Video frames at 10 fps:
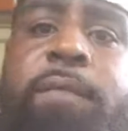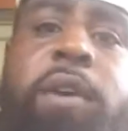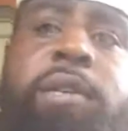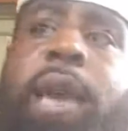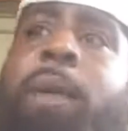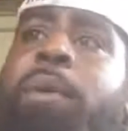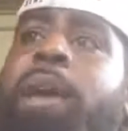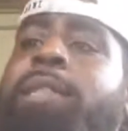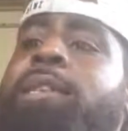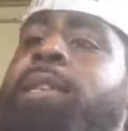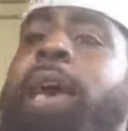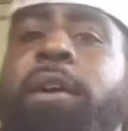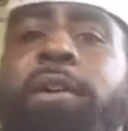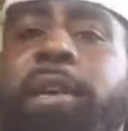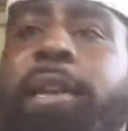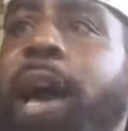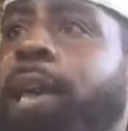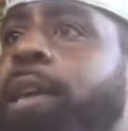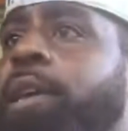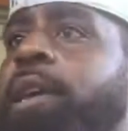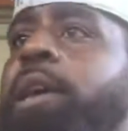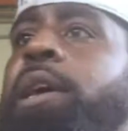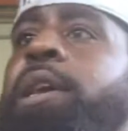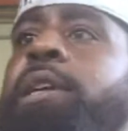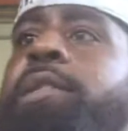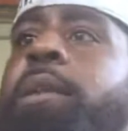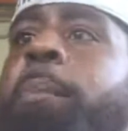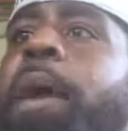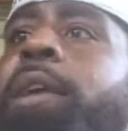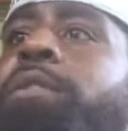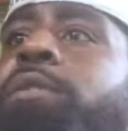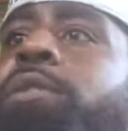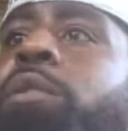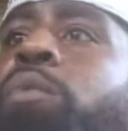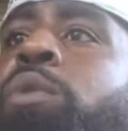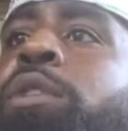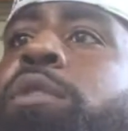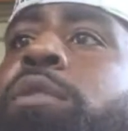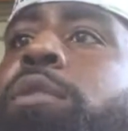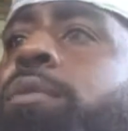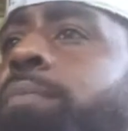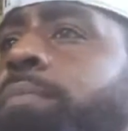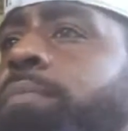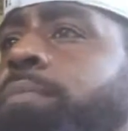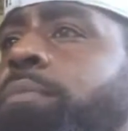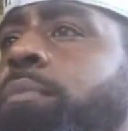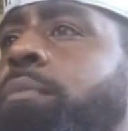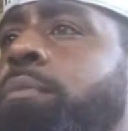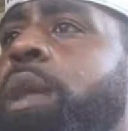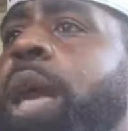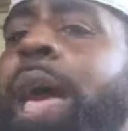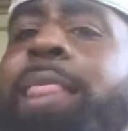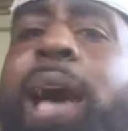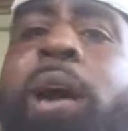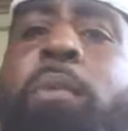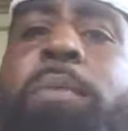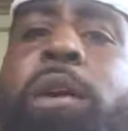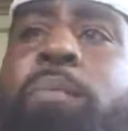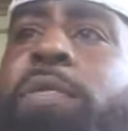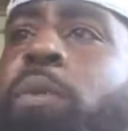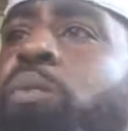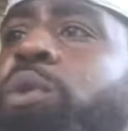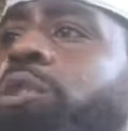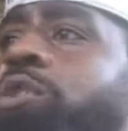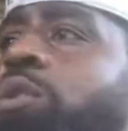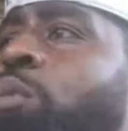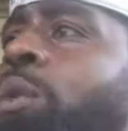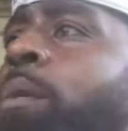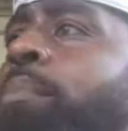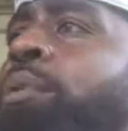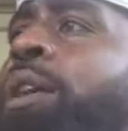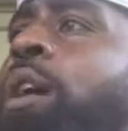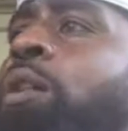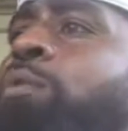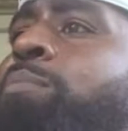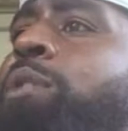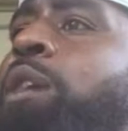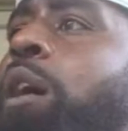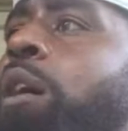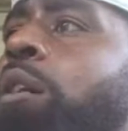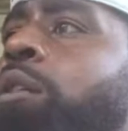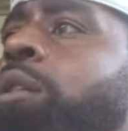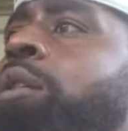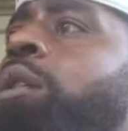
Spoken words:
First game we got today on the docket is the Pacers and Wizards. That line opened up with the Wizards a 1-point home dog.